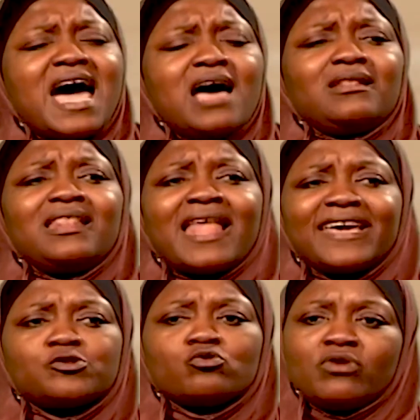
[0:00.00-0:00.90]
I'd
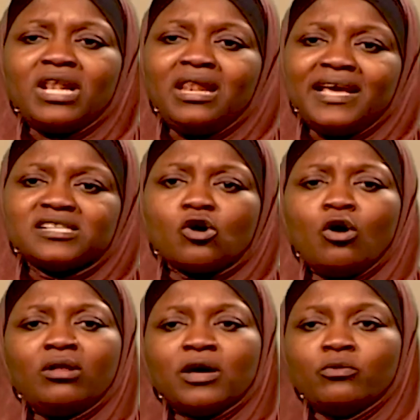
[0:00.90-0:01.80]
like to relate
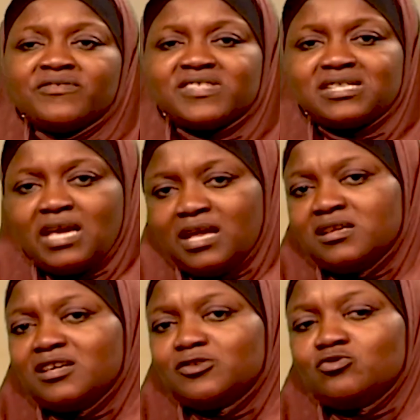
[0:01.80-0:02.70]
all that we've said
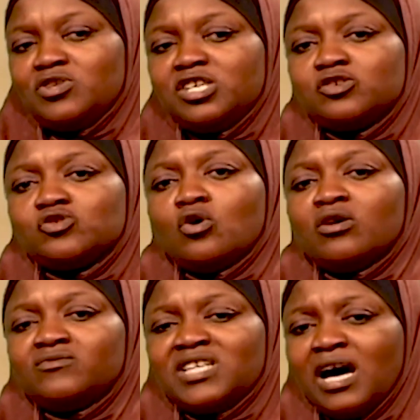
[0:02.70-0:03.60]
to the issue
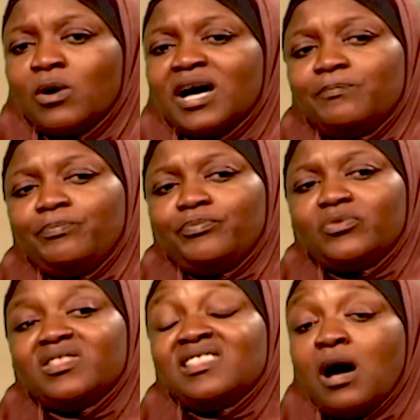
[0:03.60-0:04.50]
of dawah.
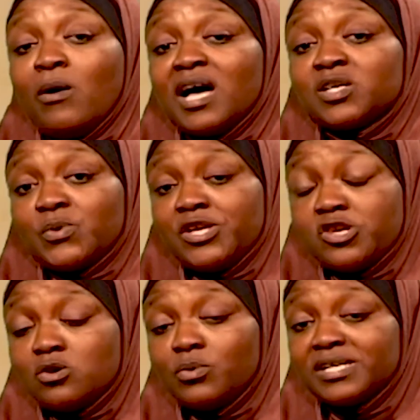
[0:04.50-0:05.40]
Dawah, as we
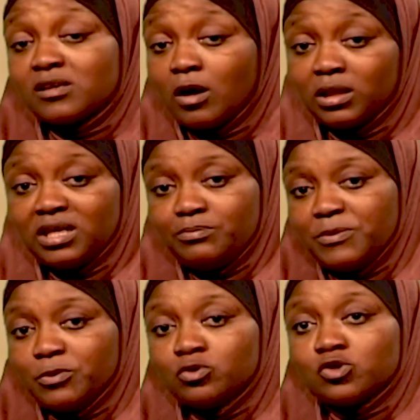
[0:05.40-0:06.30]
know, is calling
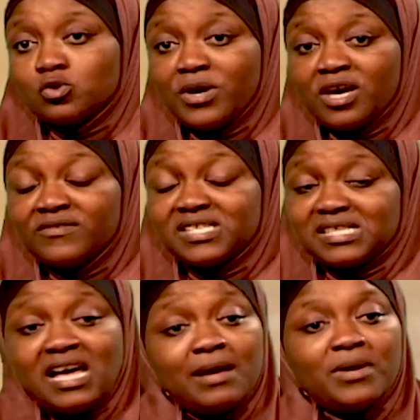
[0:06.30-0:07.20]
people to the way of
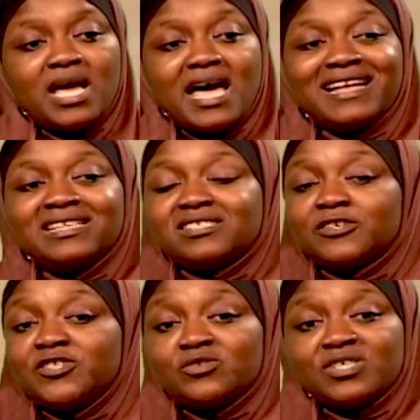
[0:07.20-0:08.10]
Islam, and it's a
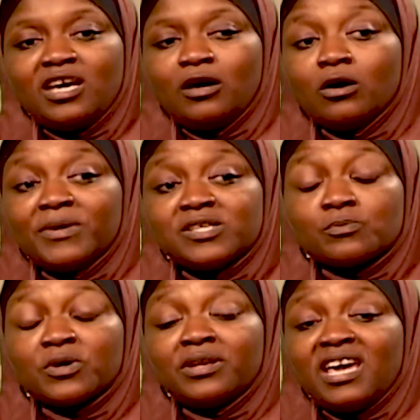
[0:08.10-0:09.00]
duty incumbent
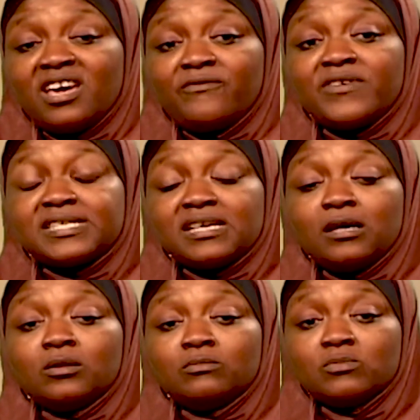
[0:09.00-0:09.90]
upon every
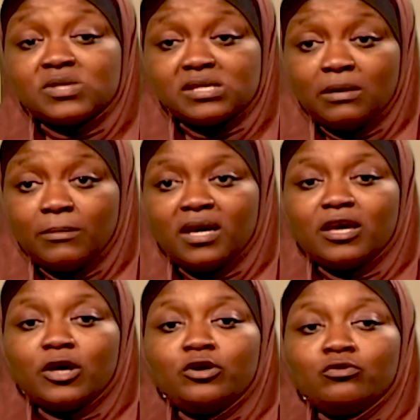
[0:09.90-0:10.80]
single Muslim.
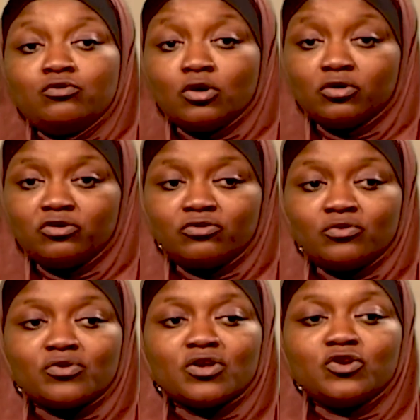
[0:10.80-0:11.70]
You know the
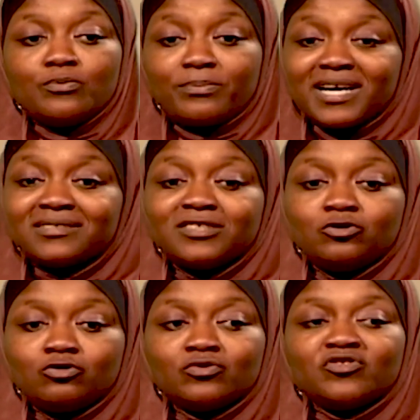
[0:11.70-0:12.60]
truth, you practice the
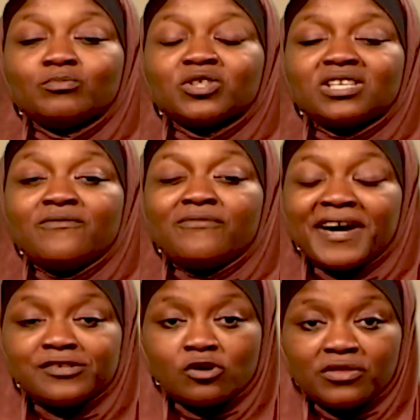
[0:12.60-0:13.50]
truth, you must
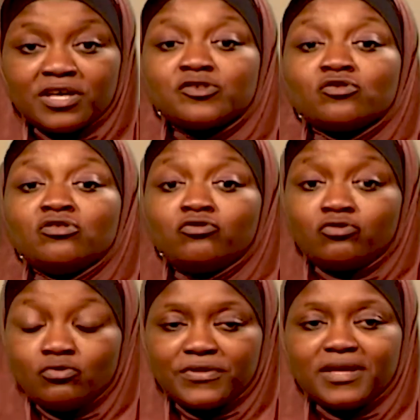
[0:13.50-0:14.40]
invite others to the
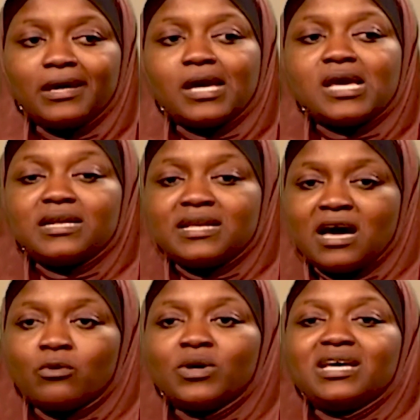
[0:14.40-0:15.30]
truth.
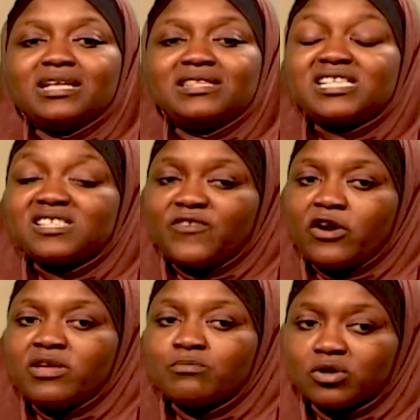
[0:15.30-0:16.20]
Now, this is
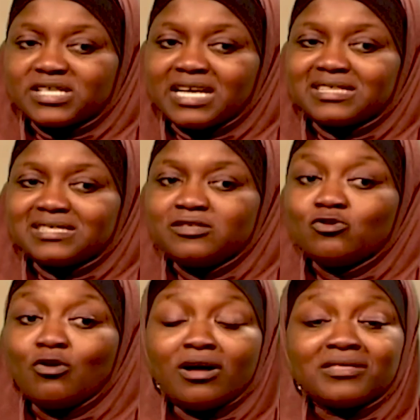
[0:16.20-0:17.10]
very important.
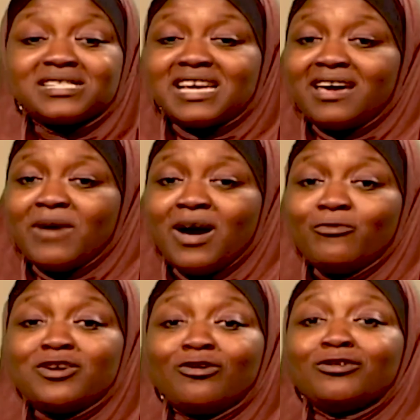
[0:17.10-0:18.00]
No other time are
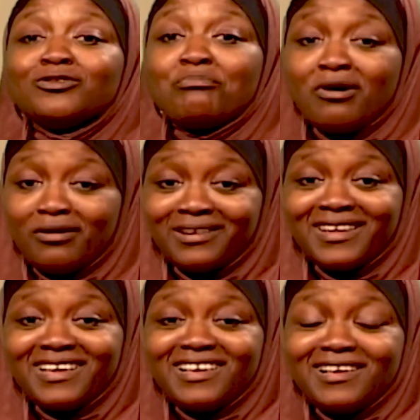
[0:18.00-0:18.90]
we called upon
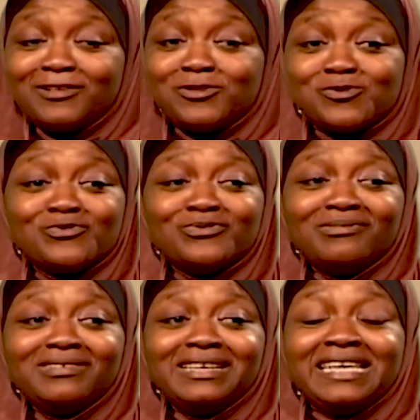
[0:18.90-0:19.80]
to
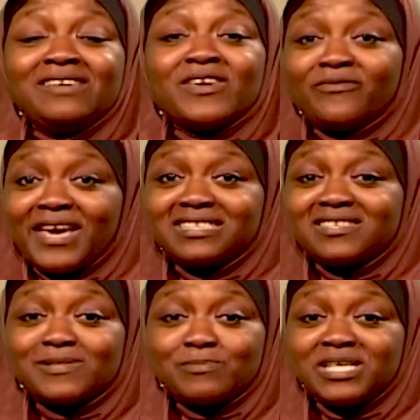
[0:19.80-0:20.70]
give
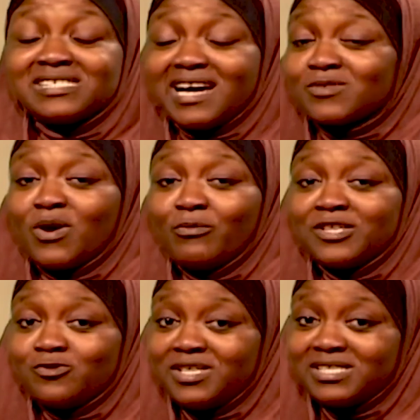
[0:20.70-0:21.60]
effective speech as when we're
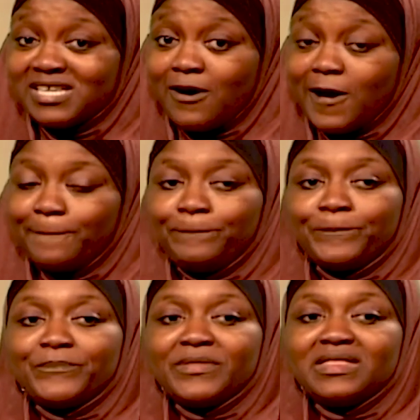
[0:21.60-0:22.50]
doing dawah.
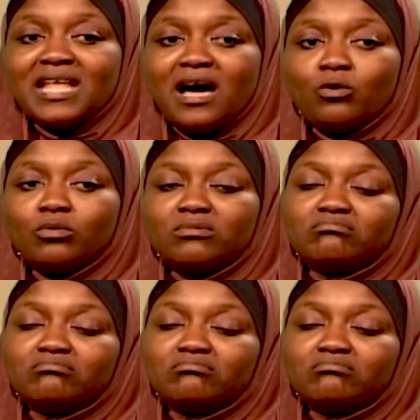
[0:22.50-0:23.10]
Now,